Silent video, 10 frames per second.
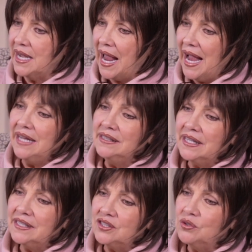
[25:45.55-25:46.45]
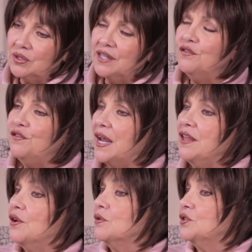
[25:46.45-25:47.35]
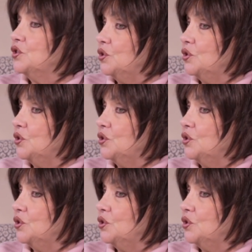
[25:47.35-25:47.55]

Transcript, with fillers: and I like to convey those